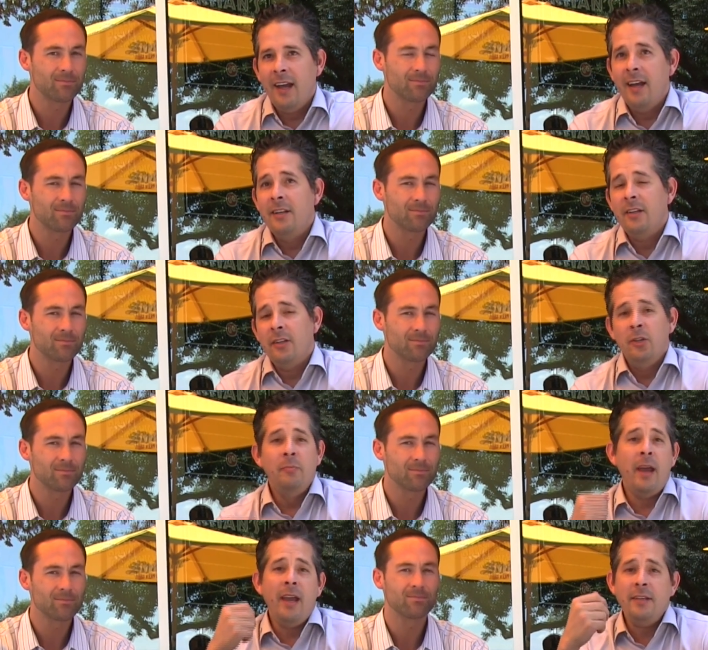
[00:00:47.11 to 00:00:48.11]
Speaker 1: And
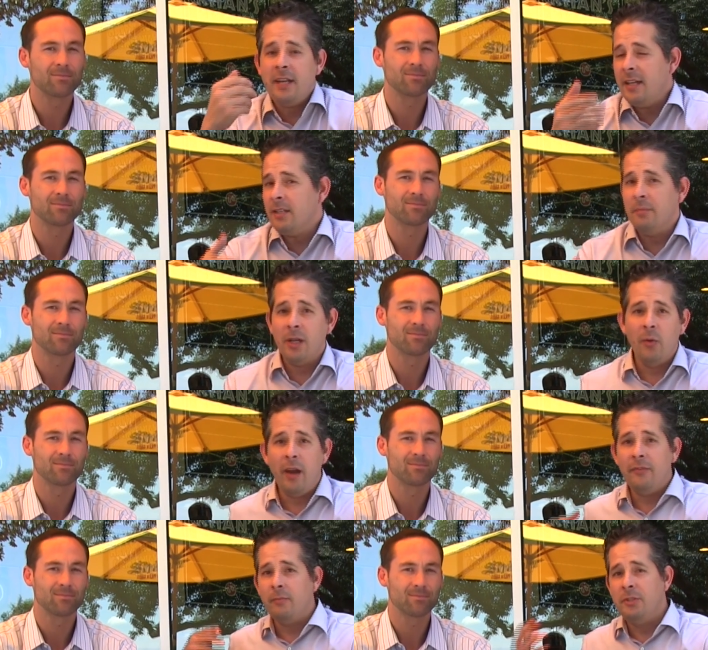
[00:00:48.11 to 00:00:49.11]
you may take something
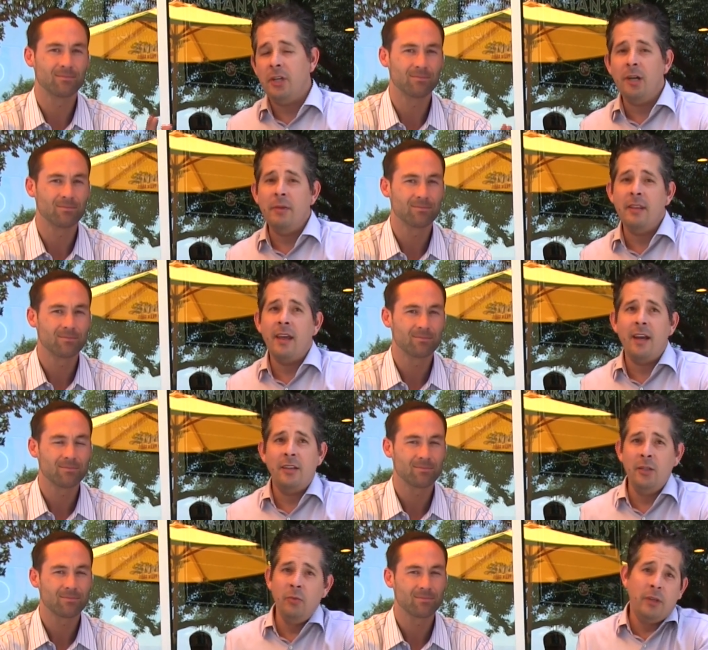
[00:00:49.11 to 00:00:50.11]
away from Jeremy
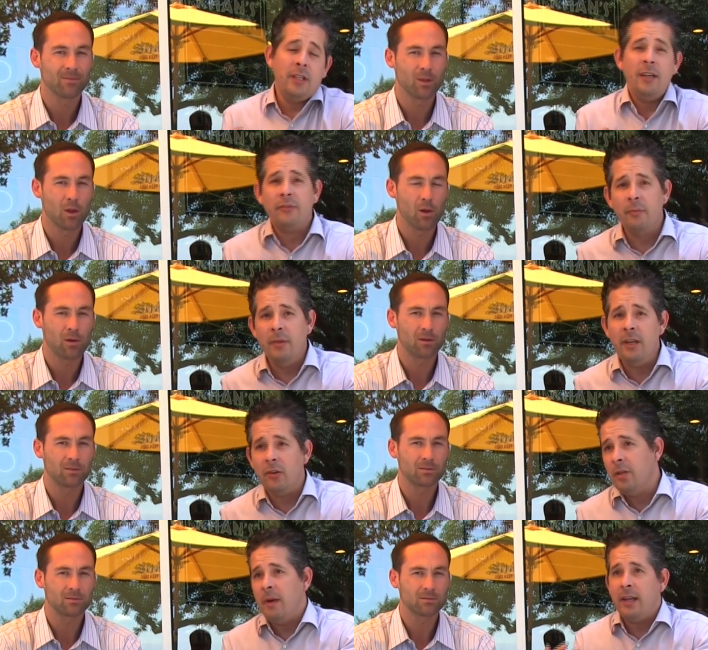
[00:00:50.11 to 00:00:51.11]
that you wouldn't get from
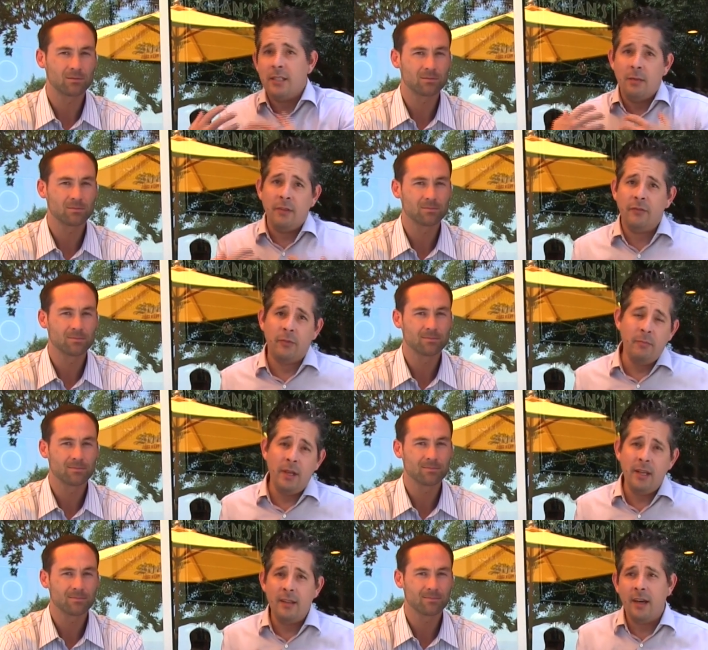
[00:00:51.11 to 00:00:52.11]
me, or you may get something from
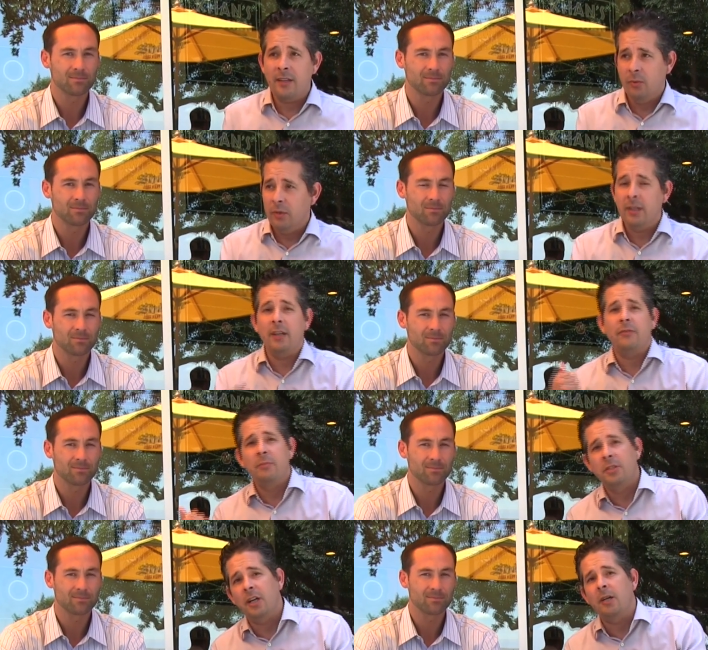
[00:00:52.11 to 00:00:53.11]
me that you wouldn't get
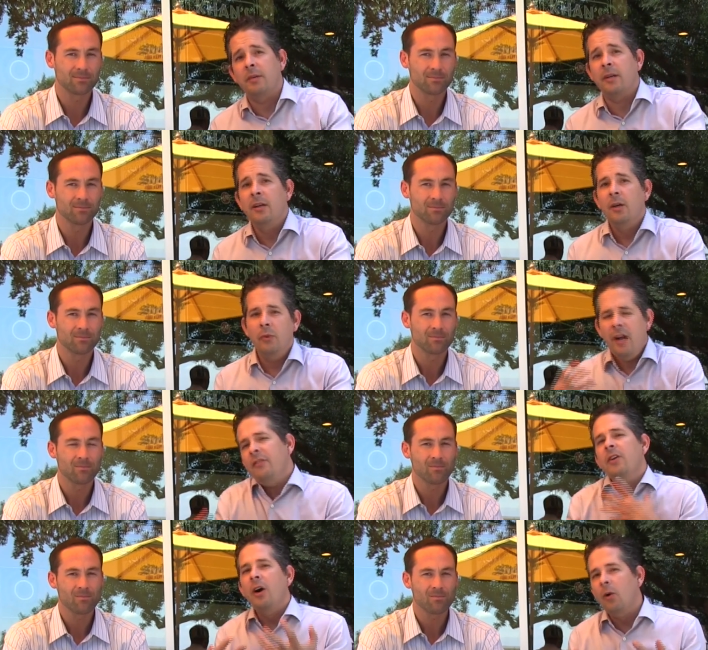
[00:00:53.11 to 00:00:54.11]
from Jeremy. We
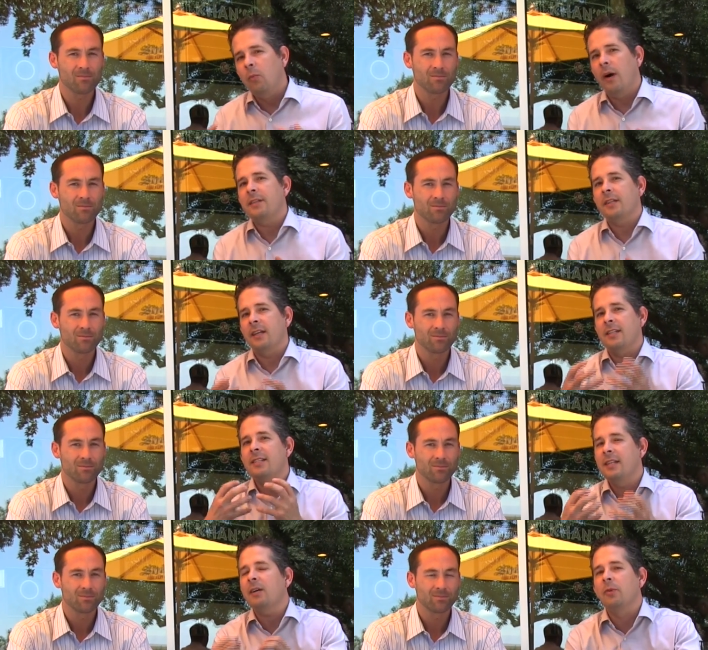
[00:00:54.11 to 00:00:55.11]
never know what's going to
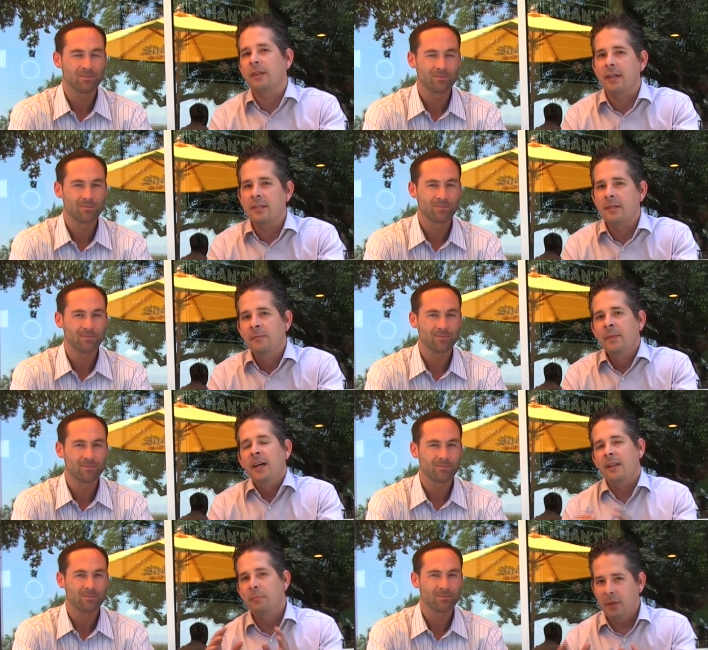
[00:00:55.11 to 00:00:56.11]
stick with us.
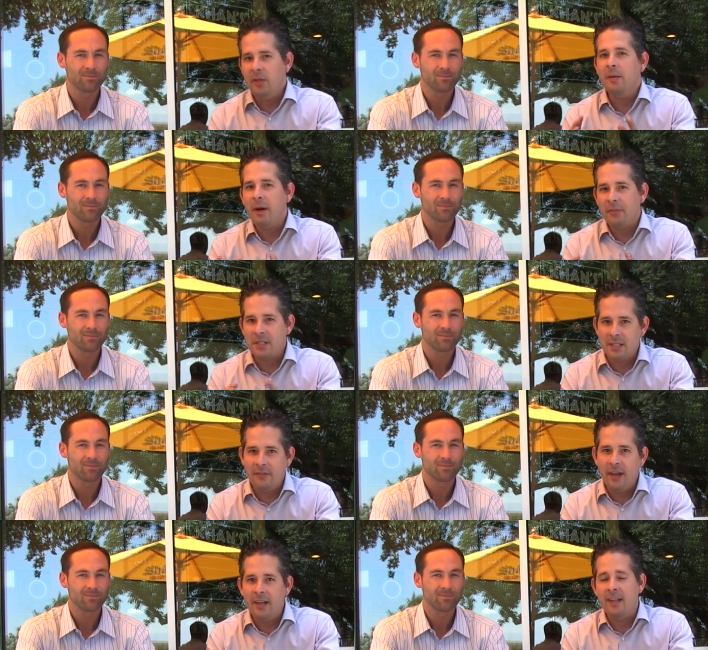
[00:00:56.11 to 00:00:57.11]
And the beauty about this
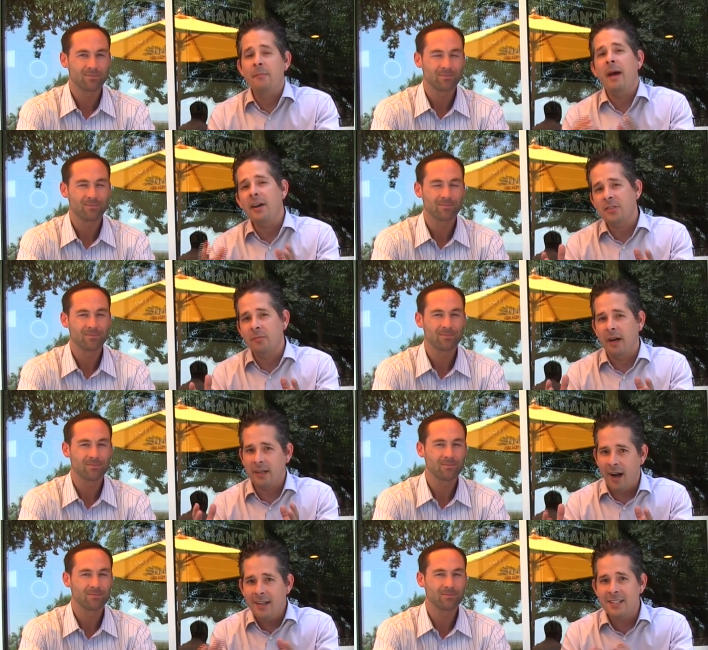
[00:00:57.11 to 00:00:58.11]
event and the
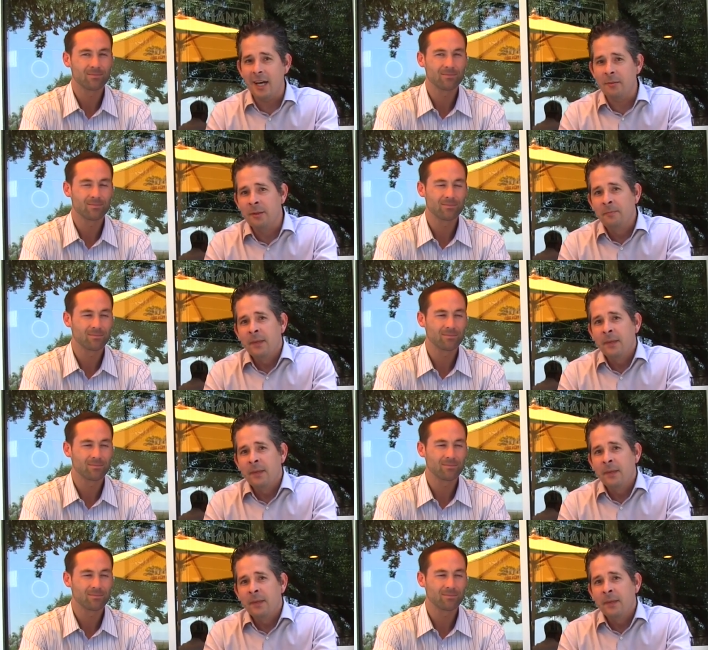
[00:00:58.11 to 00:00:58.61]
mastermind concept